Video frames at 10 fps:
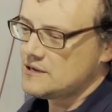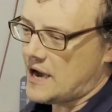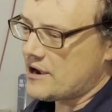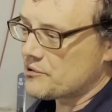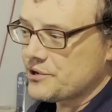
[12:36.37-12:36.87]

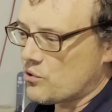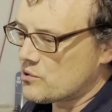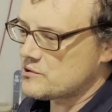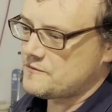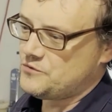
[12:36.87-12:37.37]
I already
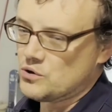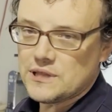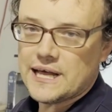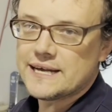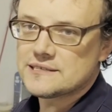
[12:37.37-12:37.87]
ordered fuel
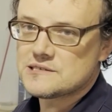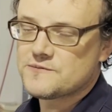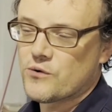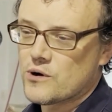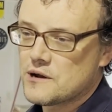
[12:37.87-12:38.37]
lines
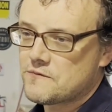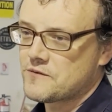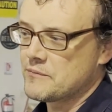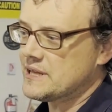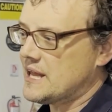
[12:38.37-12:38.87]
for it
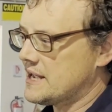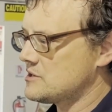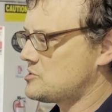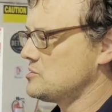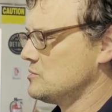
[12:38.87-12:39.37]
from Inline
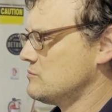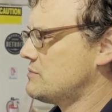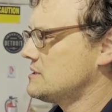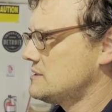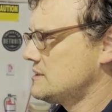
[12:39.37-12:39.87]
Tube,
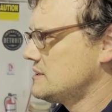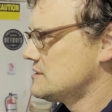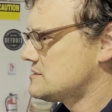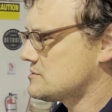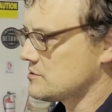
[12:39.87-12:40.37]

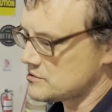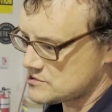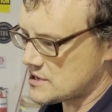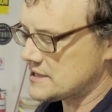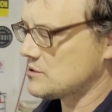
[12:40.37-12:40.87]
so those
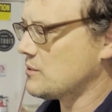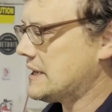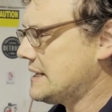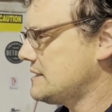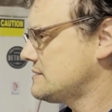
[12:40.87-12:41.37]
are on the
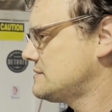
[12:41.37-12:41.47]
way.